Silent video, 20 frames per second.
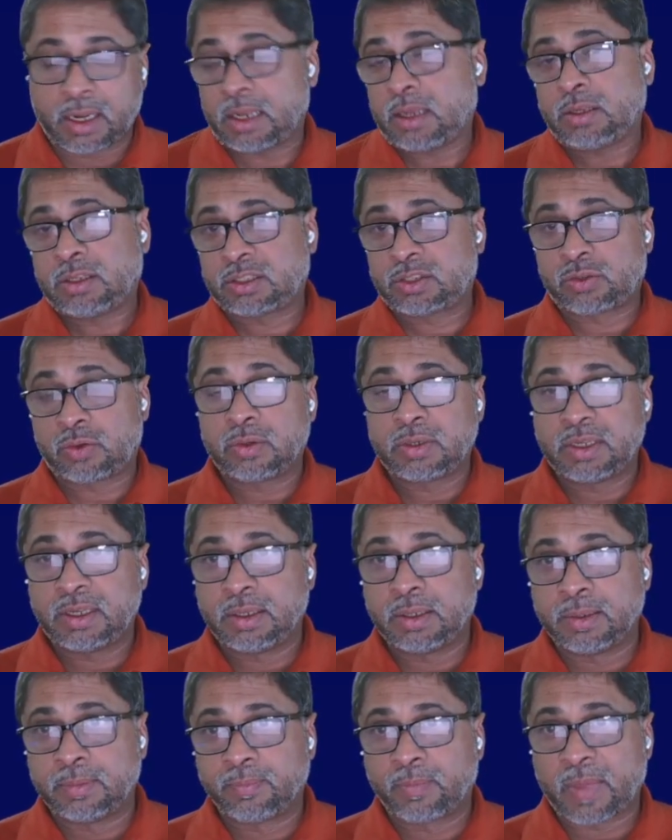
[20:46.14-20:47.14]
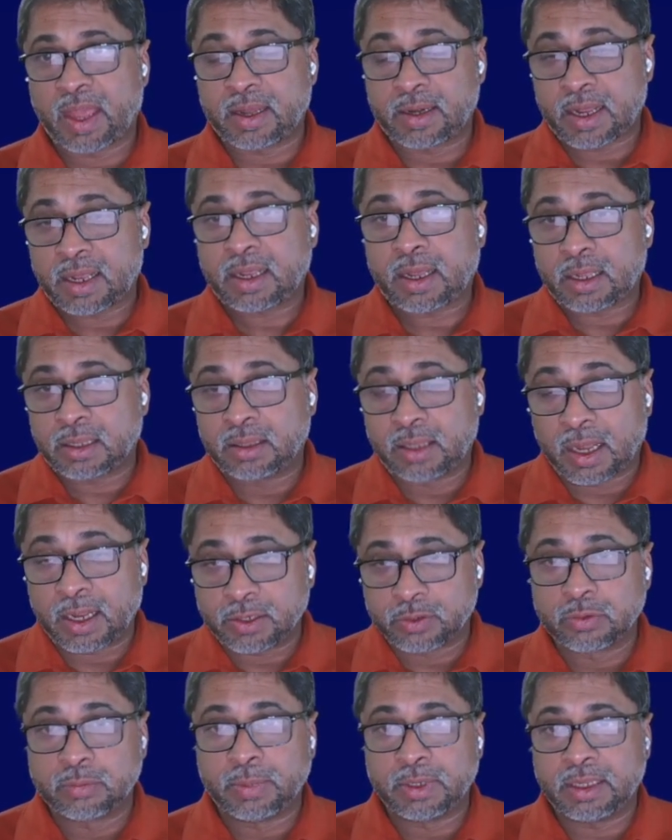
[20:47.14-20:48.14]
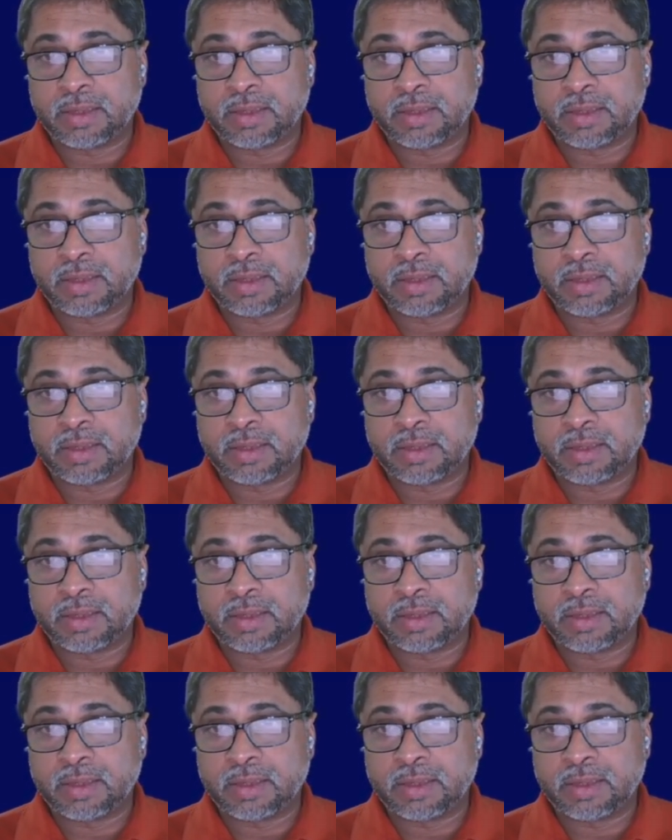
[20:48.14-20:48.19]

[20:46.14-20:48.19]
And I strongly, and I